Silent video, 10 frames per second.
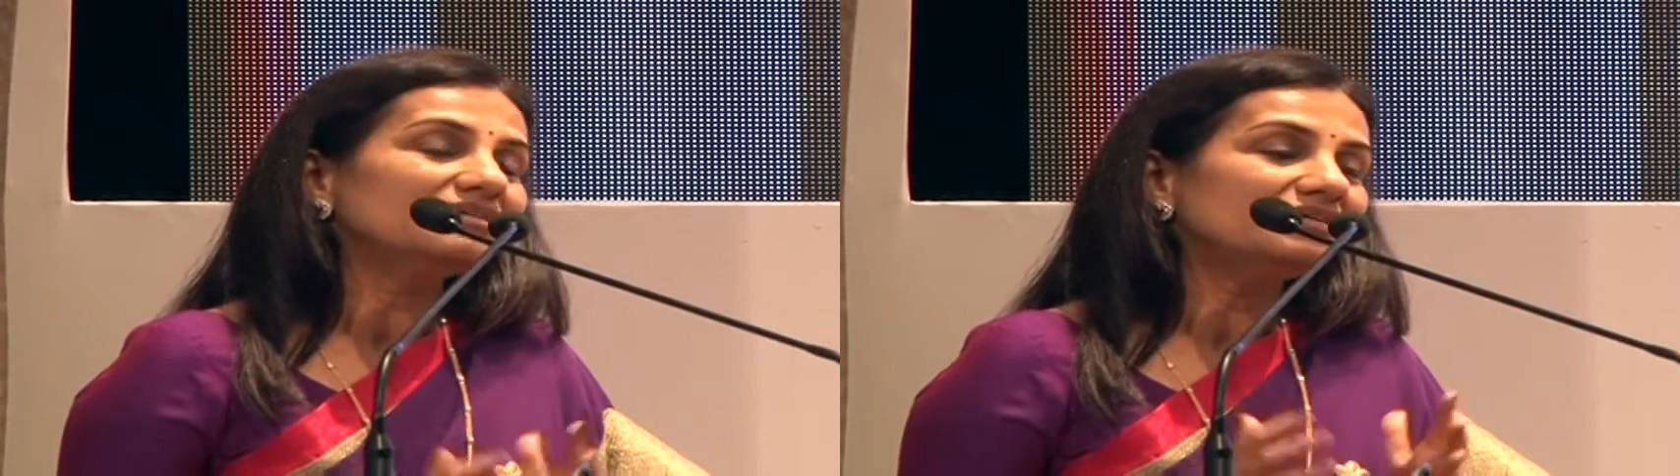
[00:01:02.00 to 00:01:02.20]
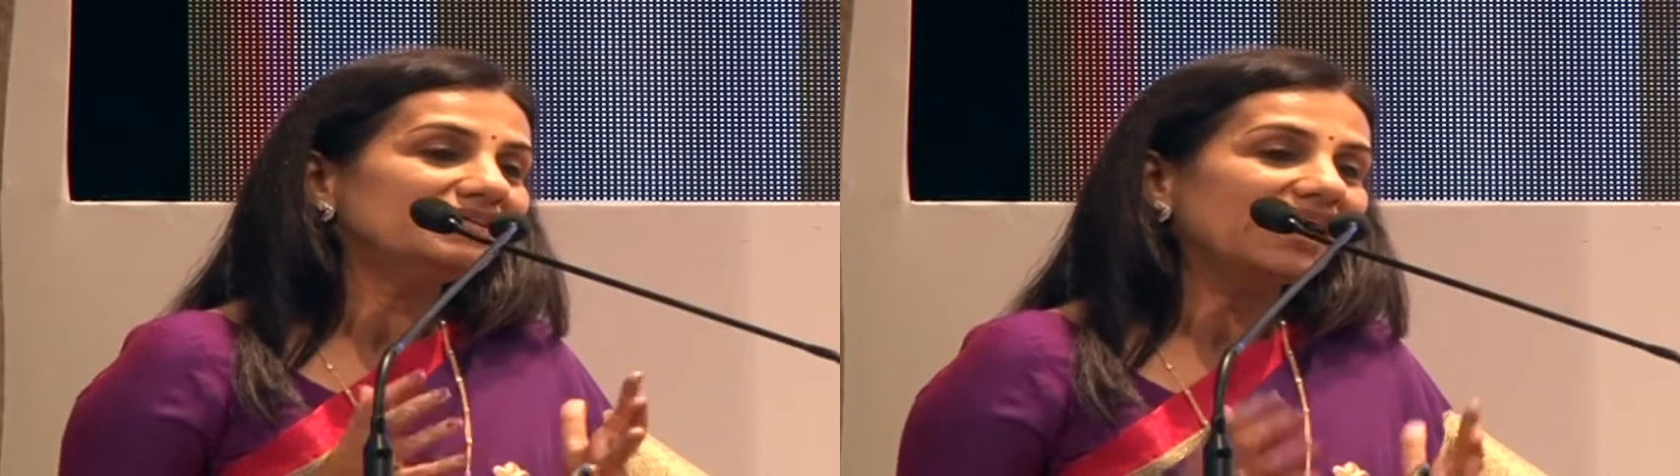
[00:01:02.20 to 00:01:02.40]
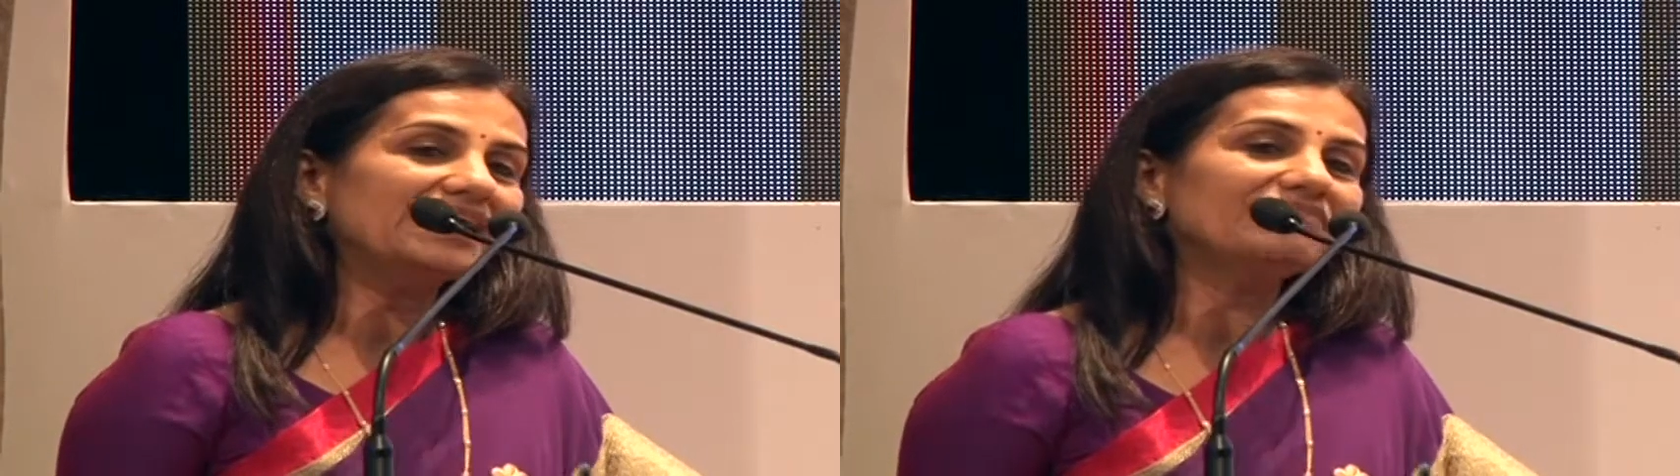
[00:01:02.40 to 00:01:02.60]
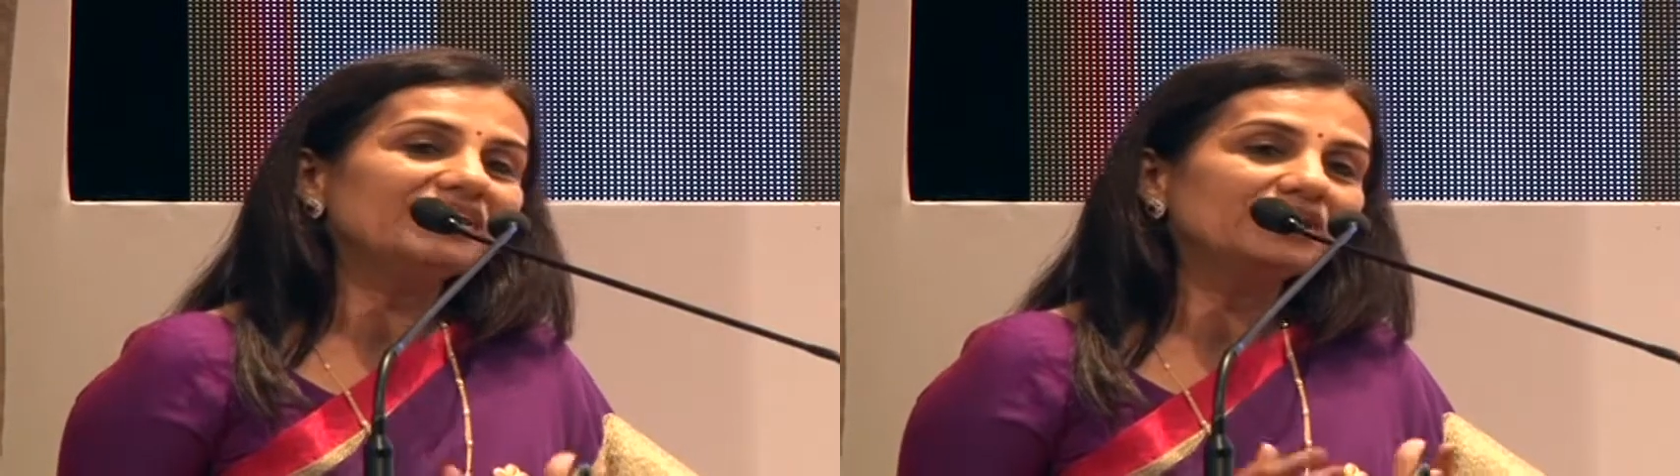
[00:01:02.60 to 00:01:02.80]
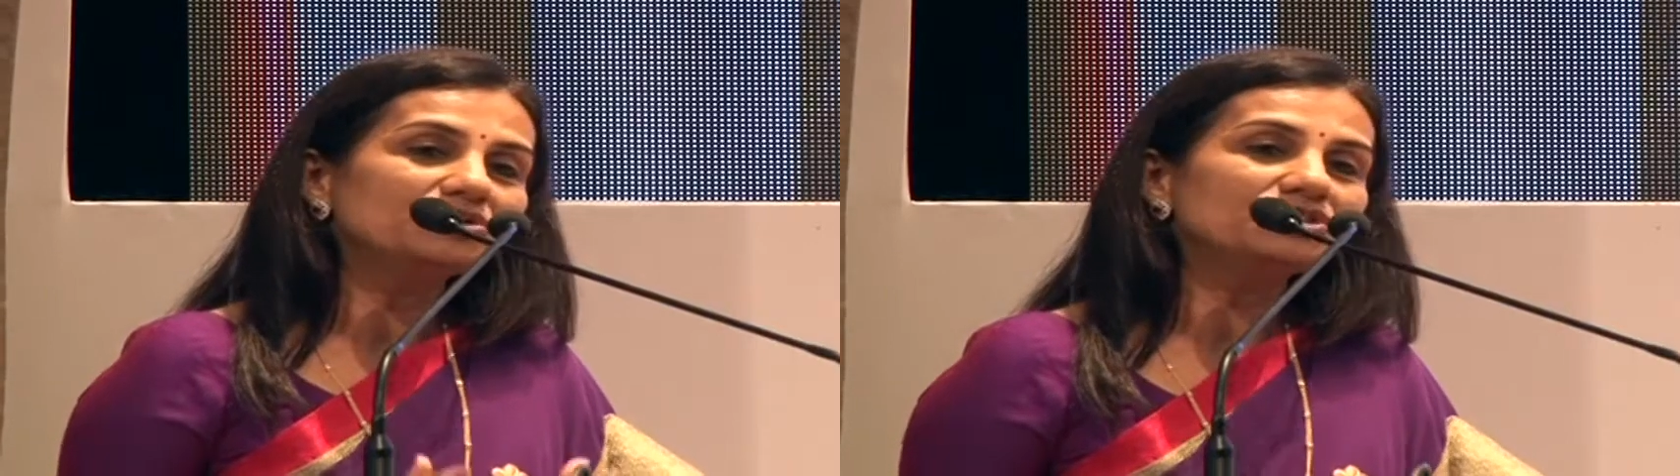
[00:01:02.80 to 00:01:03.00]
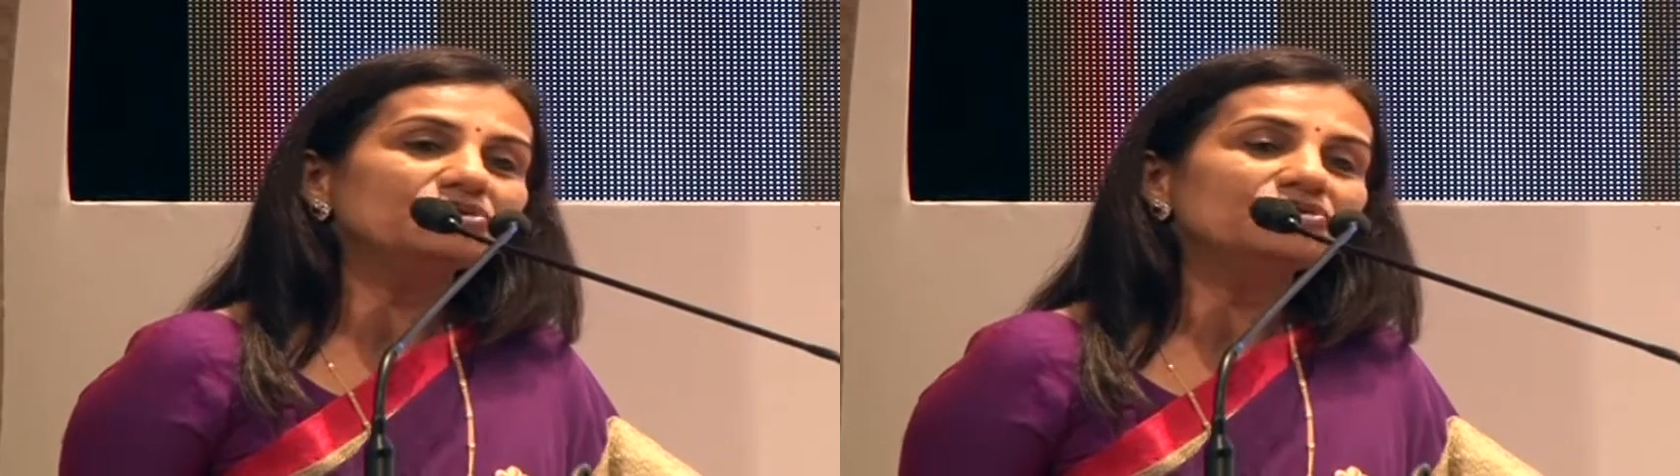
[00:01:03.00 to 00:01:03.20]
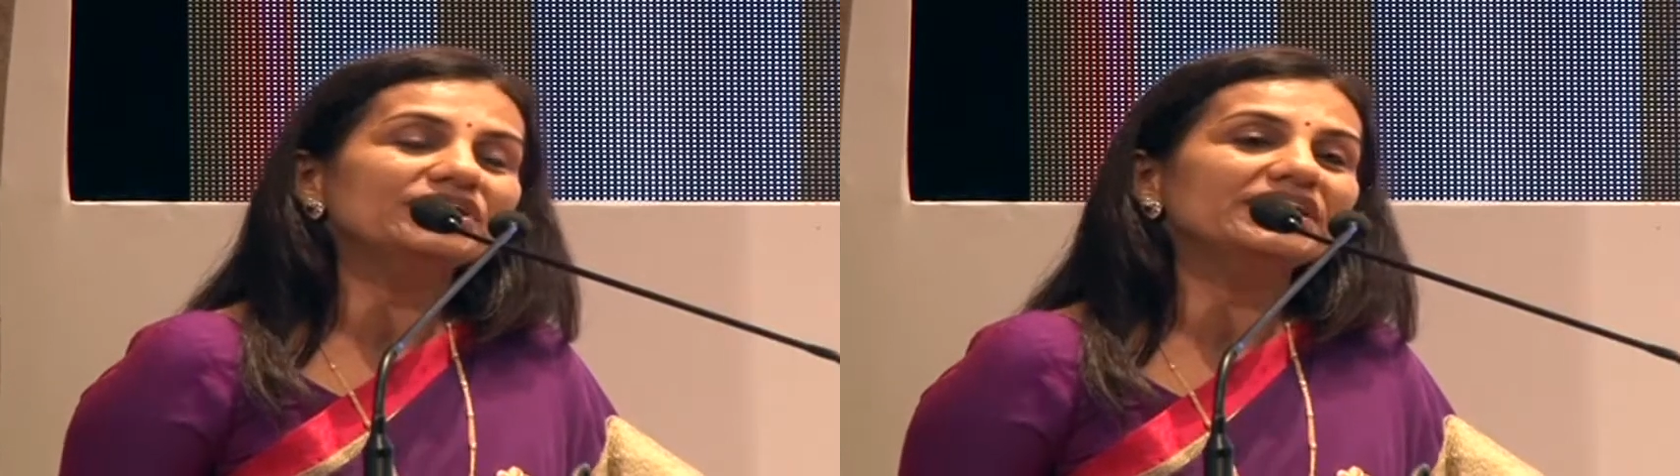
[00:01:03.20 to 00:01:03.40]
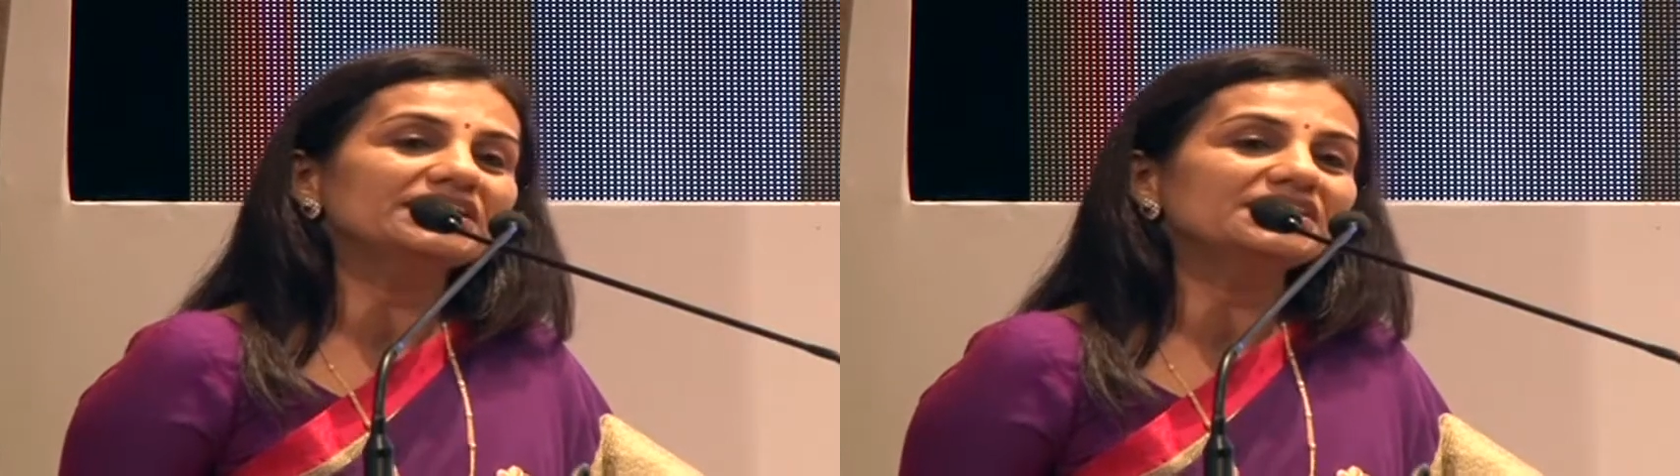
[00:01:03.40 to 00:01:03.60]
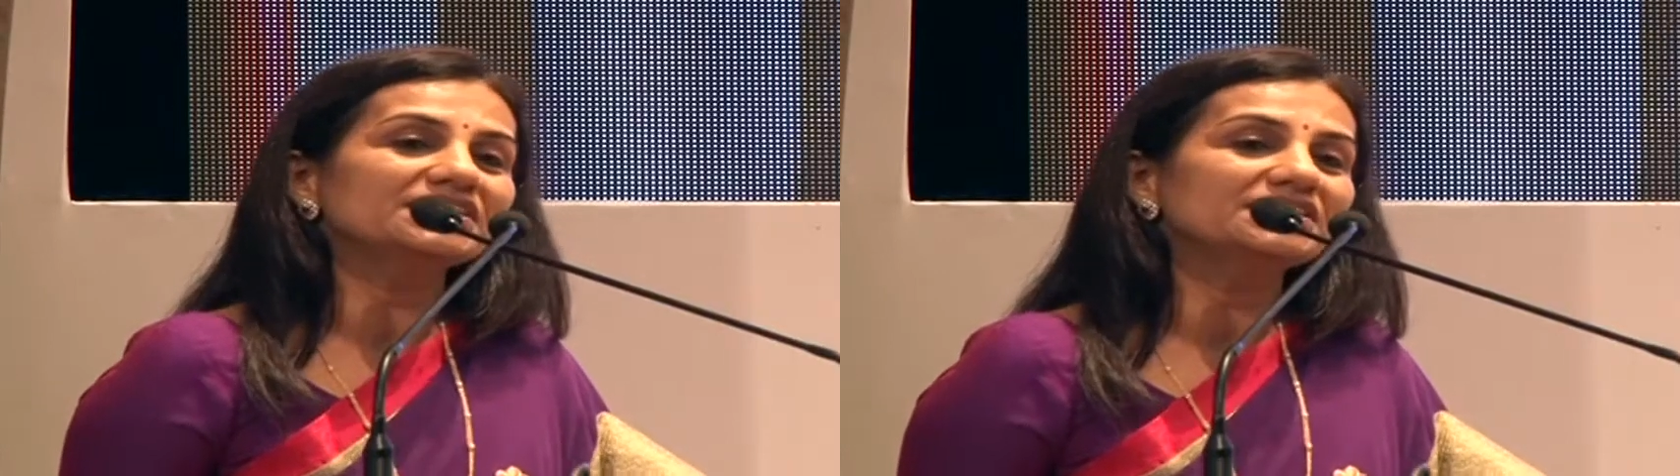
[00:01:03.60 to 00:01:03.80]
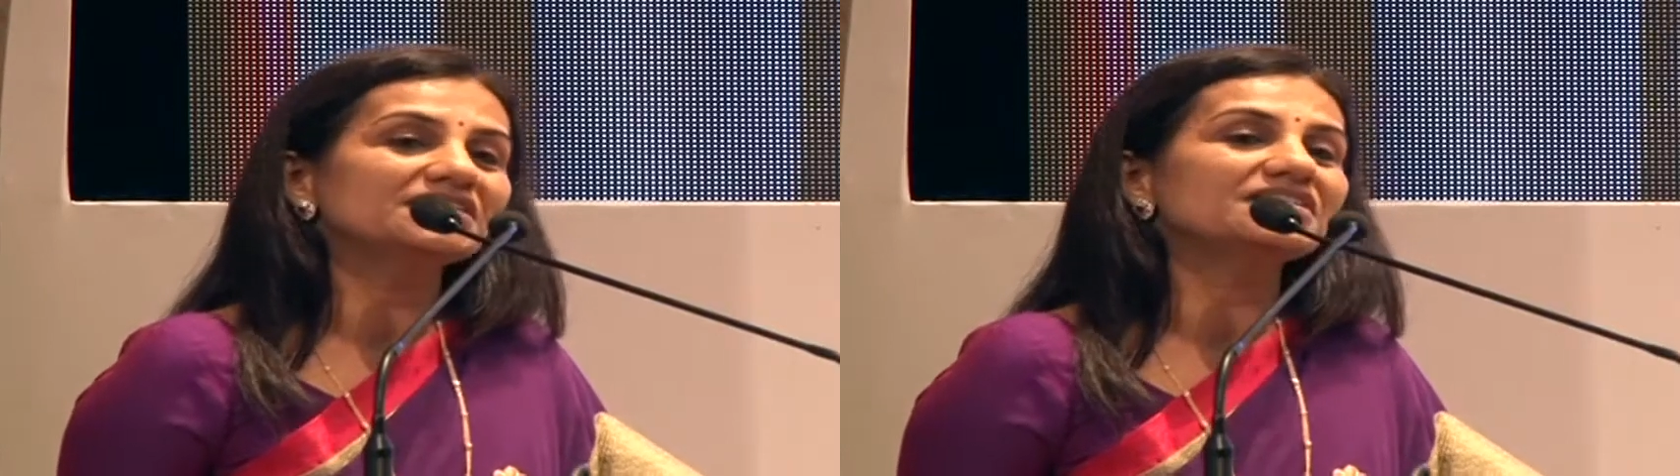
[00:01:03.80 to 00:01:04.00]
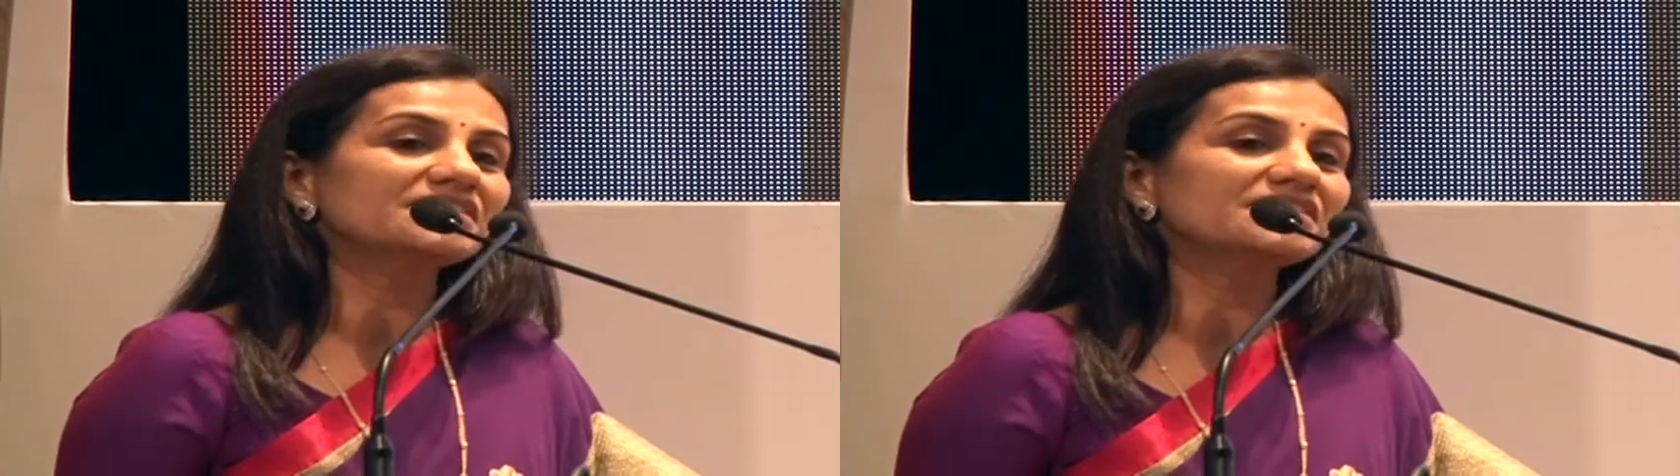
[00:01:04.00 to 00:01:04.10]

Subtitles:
livelihood-oriented